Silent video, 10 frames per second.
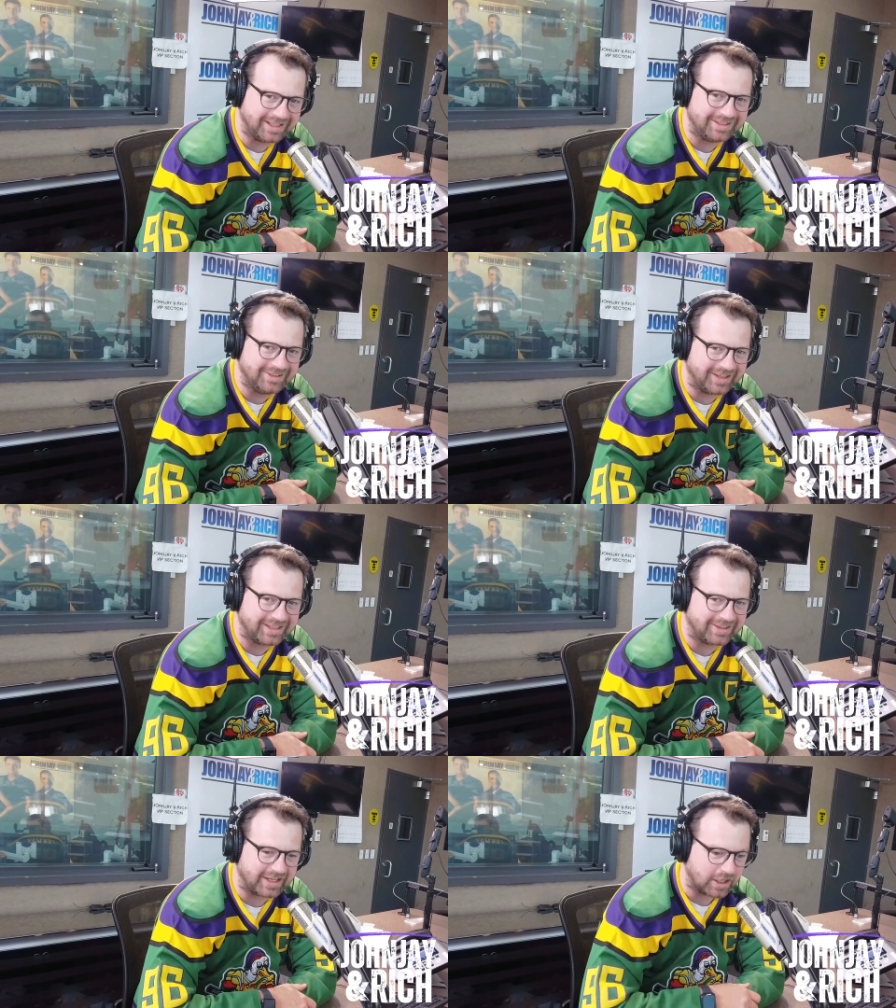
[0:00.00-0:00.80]
and you're like,
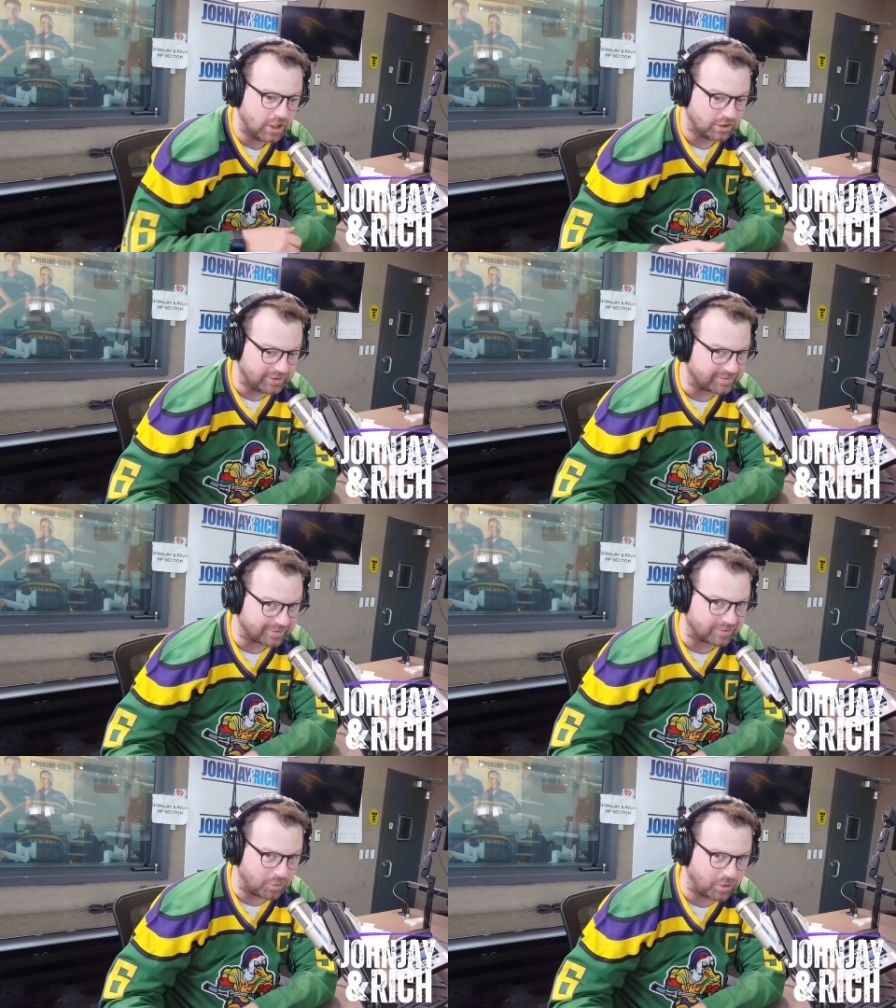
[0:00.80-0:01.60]
like this
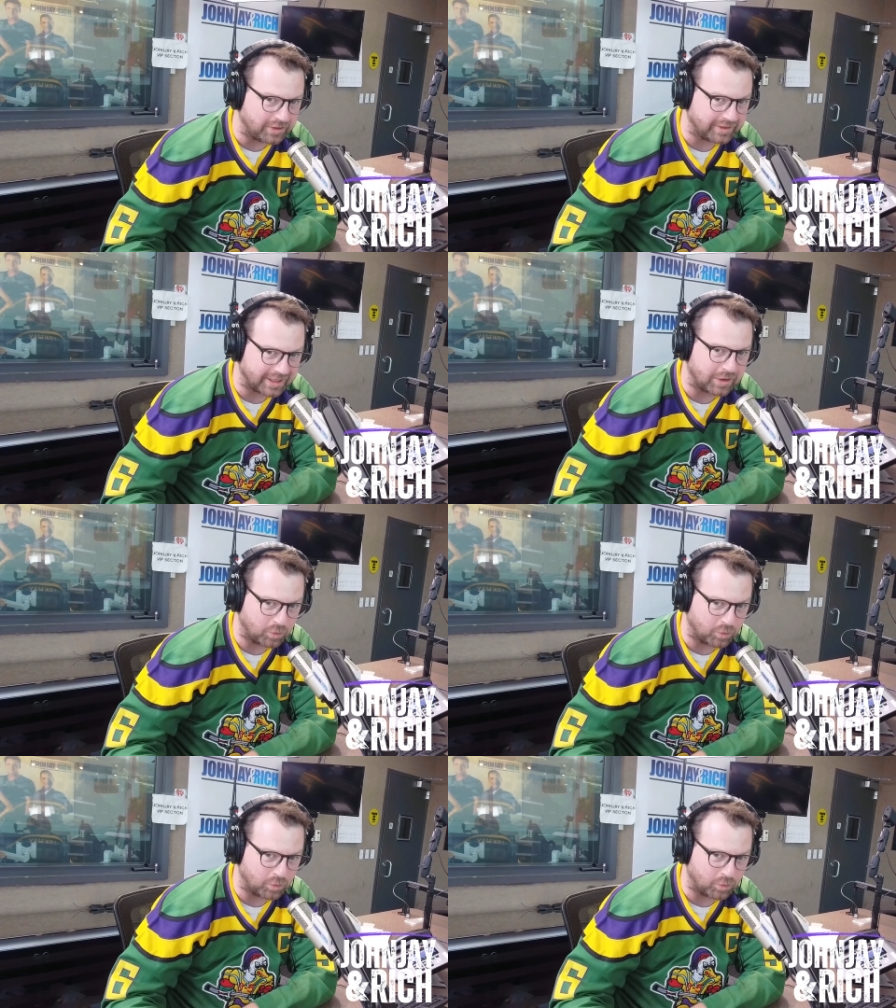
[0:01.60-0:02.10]
is the one that I